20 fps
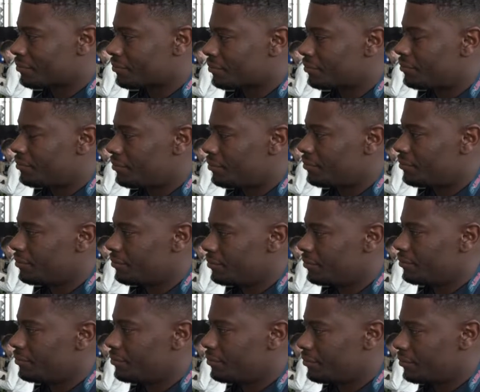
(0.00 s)

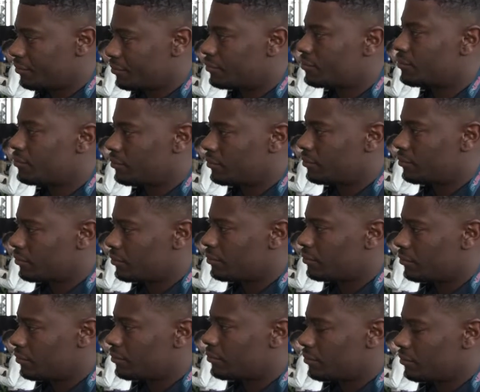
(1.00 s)

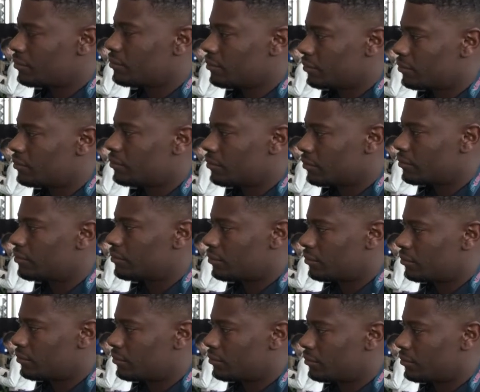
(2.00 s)

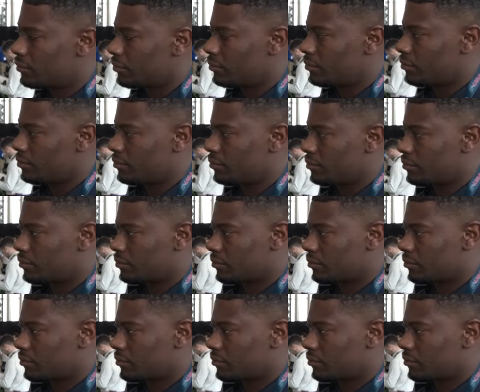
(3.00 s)
[no speech]